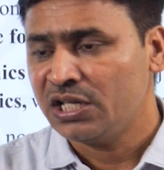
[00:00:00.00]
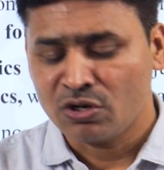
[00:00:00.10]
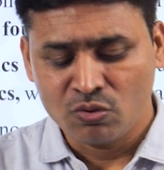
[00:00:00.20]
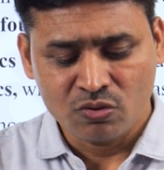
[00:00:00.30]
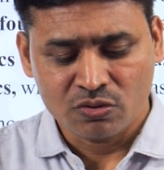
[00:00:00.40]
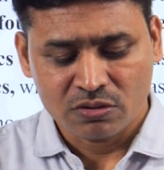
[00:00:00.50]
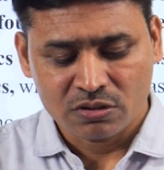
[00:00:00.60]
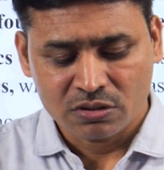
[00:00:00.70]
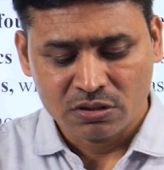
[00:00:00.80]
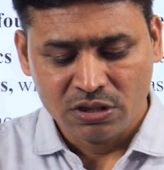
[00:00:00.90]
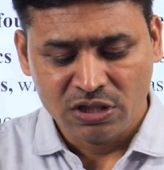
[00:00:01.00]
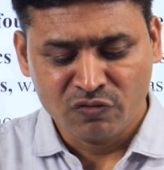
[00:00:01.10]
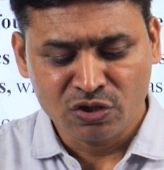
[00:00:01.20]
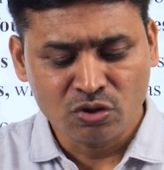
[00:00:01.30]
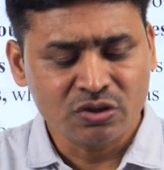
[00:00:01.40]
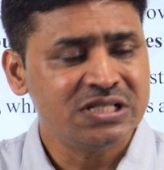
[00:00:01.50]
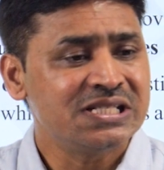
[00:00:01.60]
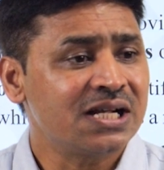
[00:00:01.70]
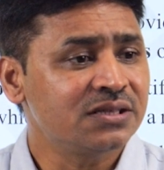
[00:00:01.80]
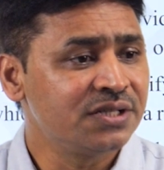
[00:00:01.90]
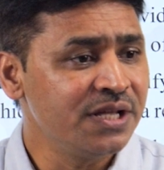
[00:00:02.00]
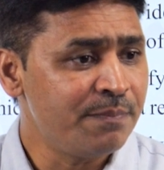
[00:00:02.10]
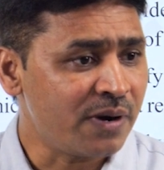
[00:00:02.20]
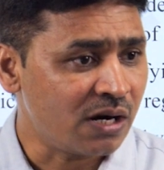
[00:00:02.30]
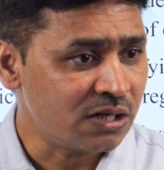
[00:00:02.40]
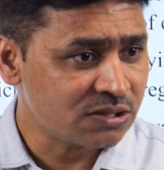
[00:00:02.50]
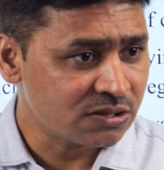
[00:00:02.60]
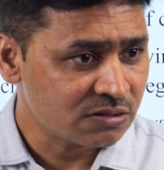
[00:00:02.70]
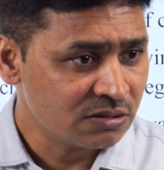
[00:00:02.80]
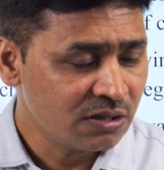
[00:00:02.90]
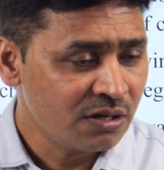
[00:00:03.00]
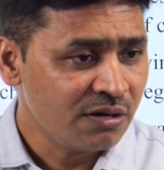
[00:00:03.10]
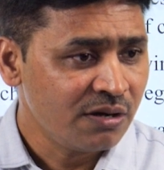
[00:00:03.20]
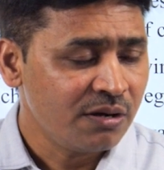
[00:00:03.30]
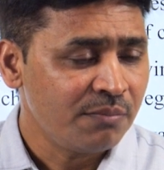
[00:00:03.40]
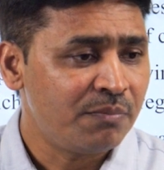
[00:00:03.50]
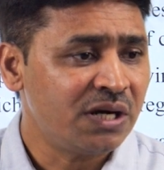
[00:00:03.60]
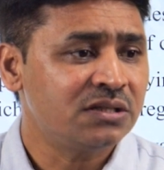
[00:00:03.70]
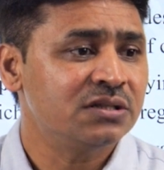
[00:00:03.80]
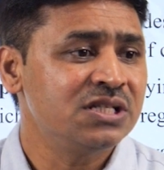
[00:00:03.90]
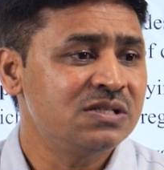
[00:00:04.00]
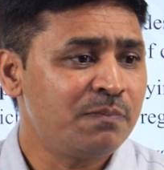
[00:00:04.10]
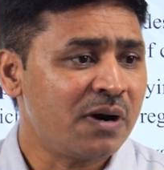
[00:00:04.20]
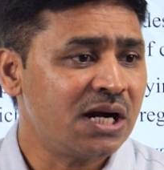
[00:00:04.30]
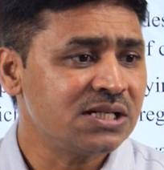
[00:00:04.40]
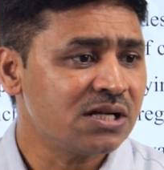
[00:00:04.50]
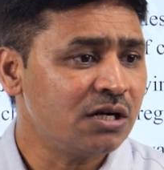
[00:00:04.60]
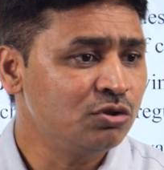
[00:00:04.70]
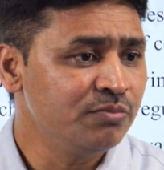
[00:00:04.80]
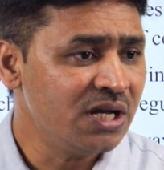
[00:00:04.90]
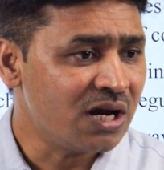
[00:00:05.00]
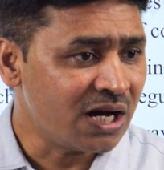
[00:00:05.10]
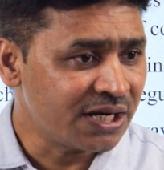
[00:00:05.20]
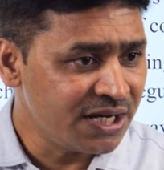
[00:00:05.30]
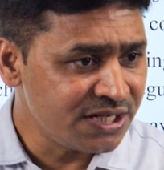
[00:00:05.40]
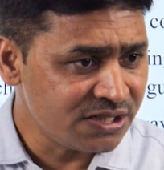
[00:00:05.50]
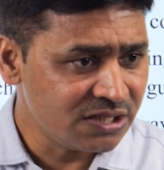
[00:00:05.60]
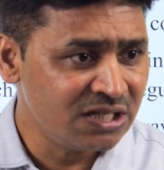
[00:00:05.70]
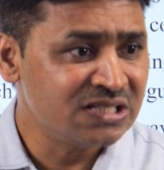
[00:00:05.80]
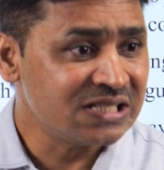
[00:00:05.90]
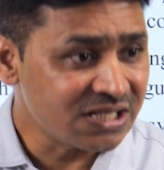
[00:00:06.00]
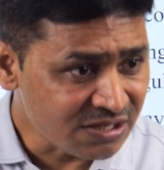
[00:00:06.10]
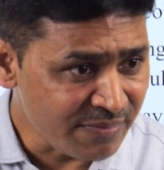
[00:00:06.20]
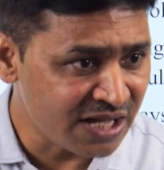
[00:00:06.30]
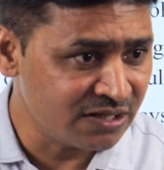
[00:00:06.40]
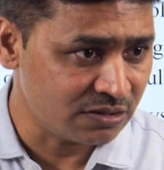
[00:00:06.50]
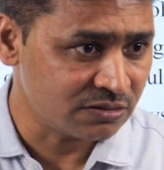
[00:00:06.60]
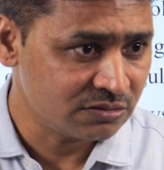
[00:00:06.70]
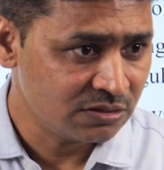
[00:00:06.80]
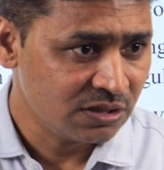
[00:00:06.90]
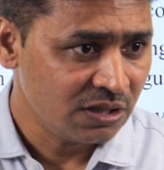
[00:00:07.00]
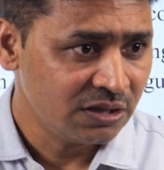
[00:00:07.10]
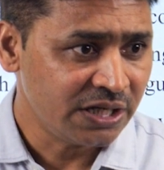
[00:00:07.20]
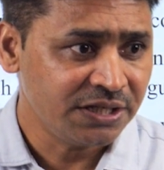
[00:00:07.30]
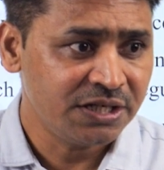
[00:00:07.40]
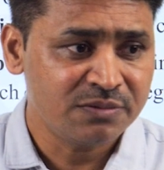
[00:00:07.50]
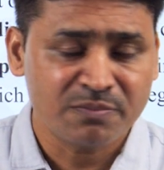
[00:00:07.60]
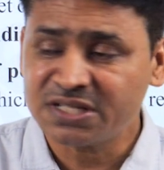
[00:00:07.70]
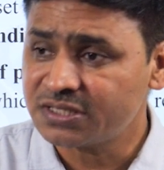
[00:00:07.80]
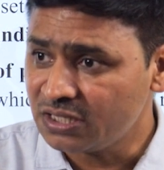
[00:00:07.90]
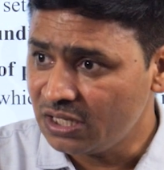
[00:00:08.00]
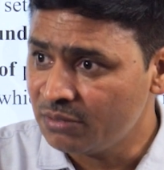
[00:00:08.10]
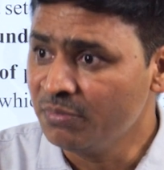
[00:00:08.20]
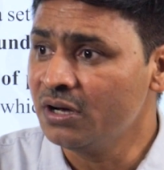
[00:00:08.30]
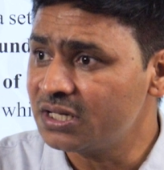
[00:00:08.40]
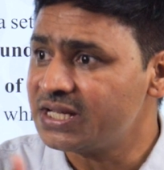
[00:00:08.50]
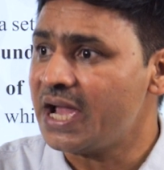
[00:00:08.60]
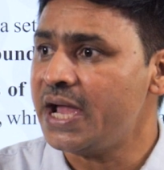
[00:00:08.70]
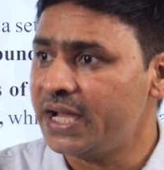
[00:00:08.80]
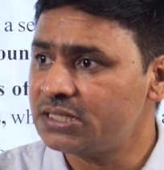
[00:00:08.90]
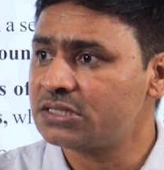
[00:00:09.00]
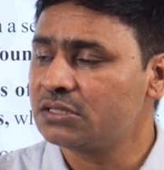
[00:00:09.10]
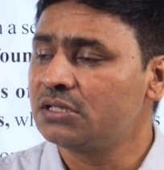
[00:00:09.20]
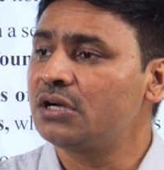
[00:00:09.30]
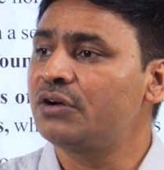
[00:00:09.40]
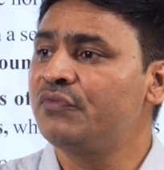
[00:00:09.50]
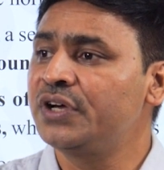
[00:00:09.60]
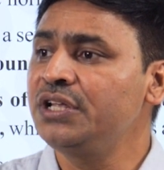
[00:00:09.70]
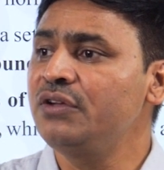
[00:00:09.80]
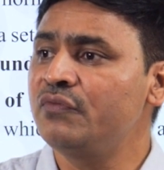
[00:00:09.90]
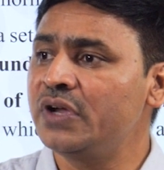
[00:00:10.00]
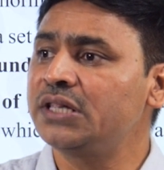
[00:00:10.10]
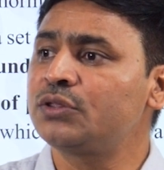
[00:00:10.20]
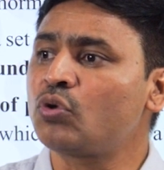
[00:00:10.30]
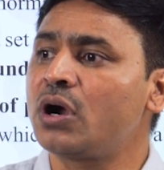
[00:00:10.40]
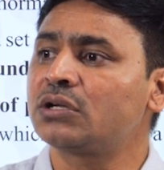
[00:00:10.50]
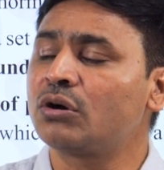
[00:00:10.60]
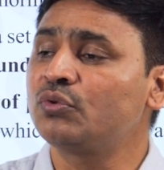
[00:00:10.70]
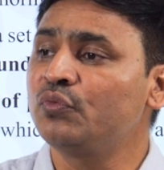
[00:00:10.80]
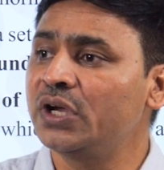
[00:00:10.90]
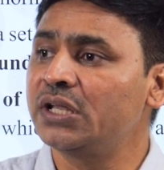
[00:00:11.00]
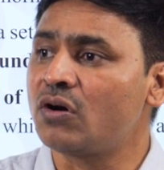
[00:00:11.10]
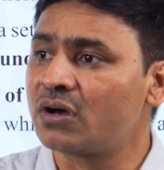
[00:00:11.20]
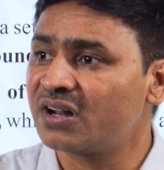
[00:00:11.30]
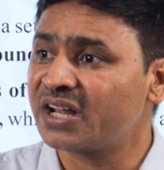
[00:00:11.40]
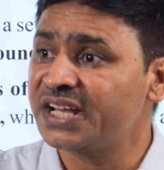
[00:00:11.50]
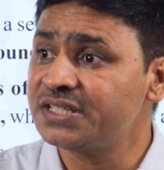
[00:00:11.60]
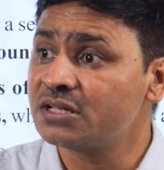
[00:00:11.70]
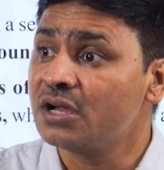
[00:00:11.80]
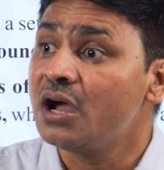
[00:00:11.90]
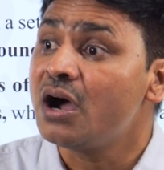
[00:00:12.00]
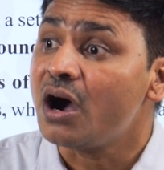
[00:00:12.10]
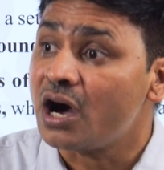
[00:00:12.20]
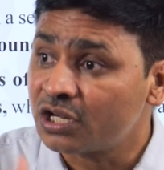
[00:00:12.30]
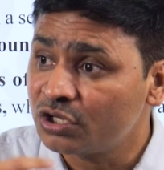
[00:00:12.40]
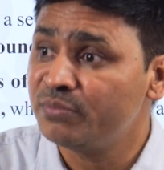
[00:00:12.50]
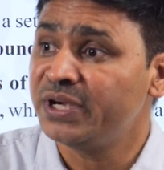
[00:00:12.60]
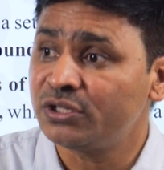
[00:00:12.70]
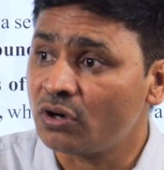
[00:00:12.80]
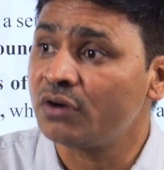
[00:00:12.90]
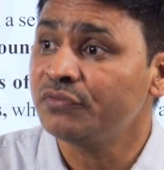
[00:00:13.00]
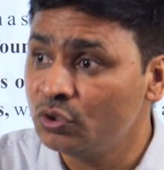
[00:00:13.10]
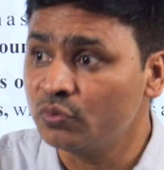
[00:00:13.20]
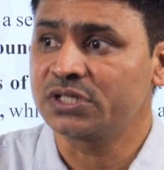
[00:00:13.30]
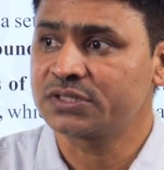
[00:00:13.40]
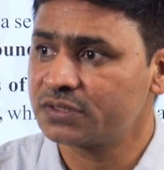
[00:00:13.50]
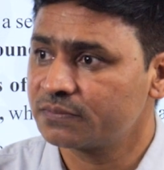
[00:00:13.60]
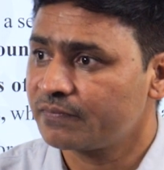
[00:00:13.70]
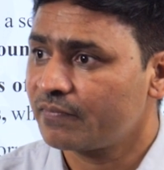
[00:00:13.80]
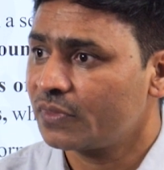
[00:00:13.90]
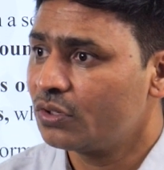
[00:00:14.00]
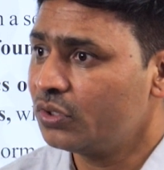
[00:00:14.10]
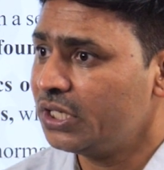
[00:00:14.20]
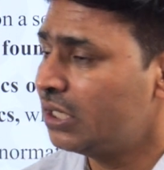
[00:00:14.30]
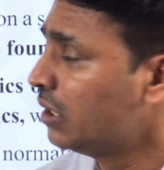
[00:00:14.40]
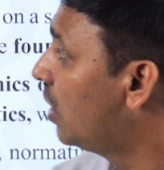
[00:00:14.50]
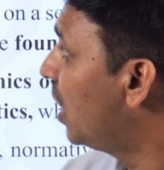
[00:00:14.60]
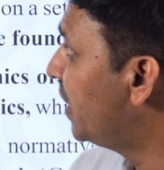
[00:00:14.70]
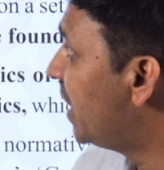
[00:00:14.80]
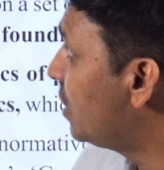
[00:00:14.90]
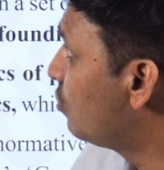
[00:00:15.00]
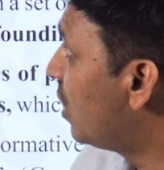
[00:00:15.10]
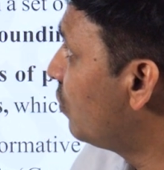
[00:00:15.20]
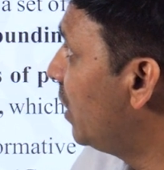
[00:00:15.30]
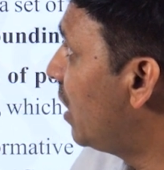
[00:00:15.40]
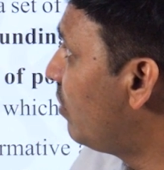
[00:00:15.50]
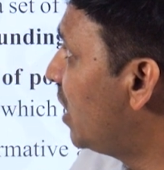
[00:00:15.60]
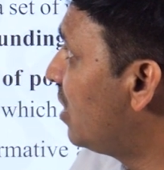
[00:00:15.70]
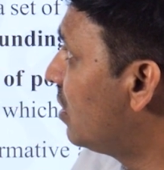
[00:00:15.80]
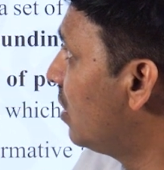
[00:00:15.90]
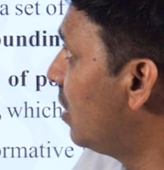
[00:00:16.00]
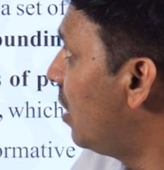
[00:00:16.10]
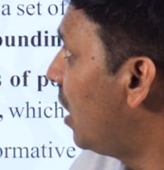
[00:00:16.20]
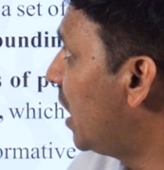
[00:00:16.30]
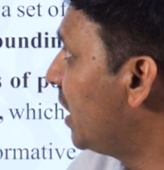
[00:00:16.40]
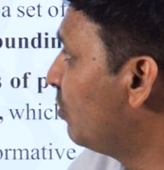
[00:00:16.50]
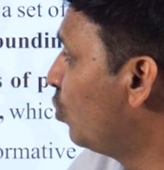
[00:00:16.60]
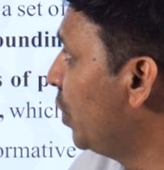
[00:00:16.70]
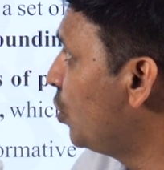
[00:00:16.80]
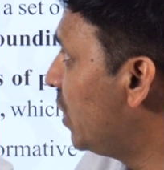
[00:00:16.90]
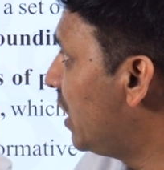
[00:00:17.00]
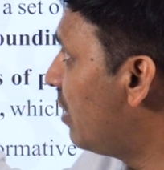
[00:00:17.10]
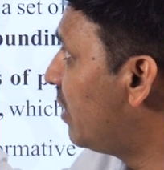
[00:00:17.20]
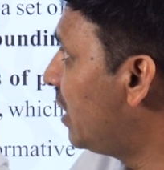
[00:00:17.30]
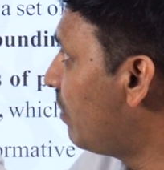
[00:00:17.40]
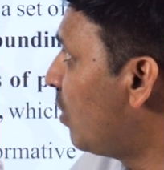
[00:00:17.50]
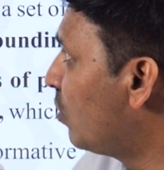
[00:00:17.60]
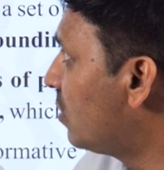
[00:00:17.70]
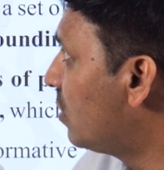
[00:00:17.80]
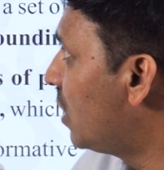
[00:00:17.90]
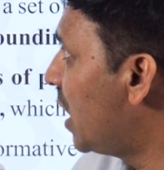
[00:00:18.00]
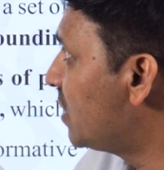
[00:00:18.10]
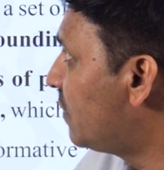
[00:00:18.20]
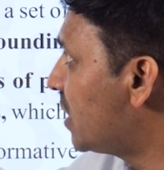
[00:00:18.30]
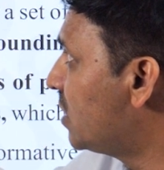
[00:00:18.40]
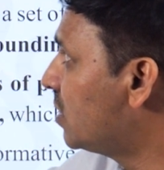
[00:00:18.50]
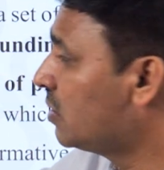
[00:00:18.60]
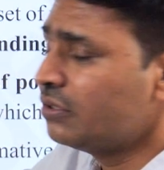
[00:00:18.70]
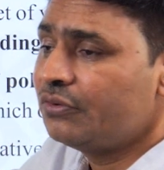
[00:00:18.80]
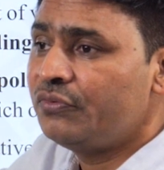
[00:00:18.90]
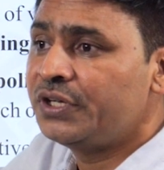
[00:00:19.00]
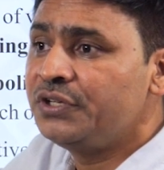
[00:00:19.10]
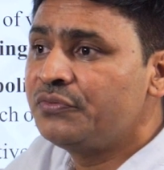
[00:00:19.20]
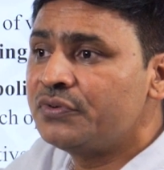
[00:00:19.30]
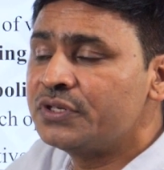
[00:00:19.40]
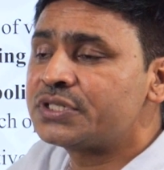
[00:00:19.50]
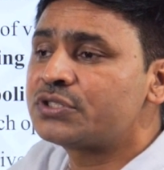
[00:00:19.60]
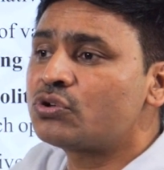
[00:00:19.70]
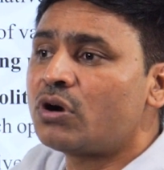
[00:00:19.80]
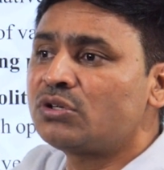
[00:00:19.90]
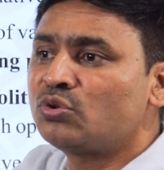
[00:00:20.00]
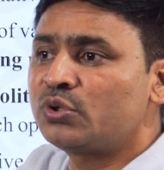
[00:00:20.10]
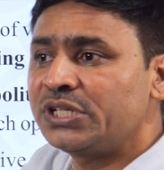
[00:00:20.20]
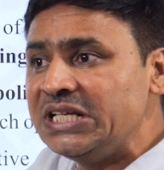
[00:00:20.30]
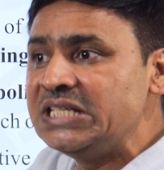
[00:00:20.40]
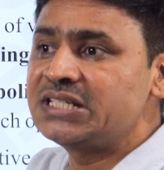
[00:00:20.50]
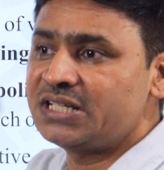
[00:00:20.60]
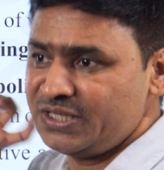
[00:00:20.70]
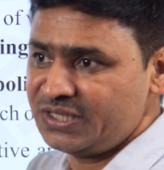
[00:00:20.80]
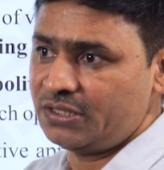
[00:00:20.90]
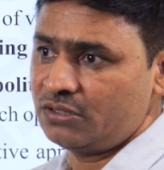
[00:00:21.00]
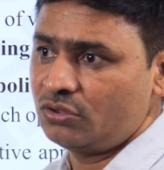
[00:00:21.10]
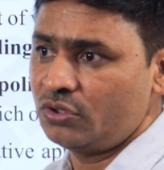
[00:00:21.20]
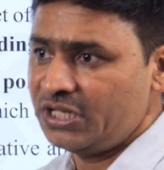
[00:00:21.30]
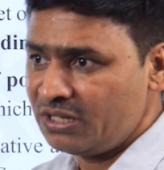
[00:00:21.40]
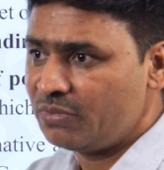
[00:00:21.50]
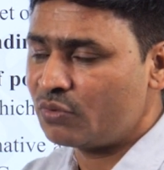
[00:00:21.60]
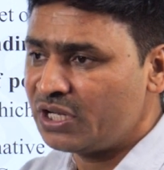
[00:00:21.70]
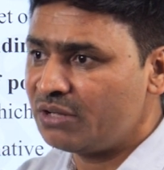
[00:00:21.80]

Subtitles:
Now, even though these are three parts, but these parts are to be arranged in such a manner that it must emerge as a very well thought out, well organized argument of yours. Okay, and that is what we have done, and I am going to elaborate upon as far as the very first short note is concerned. Okay, number one.